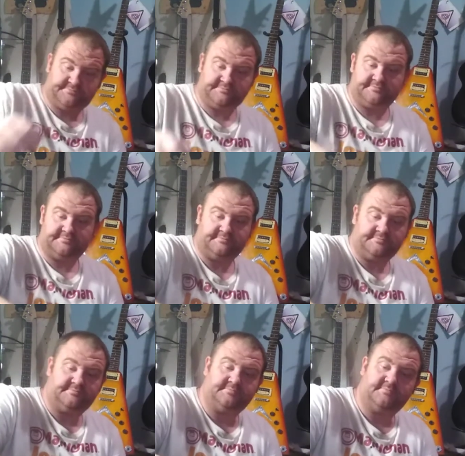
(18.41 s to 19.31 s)

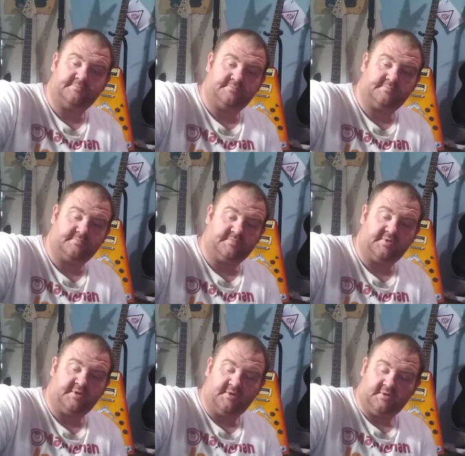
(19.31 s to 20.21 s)

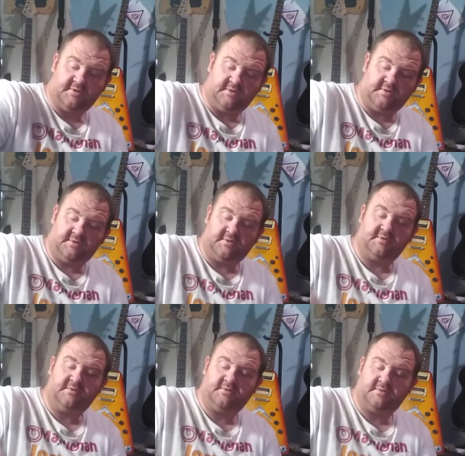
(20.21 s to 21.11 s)

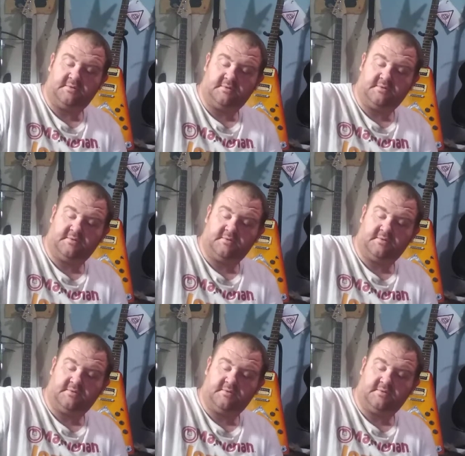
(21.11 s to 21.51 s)
[no speech]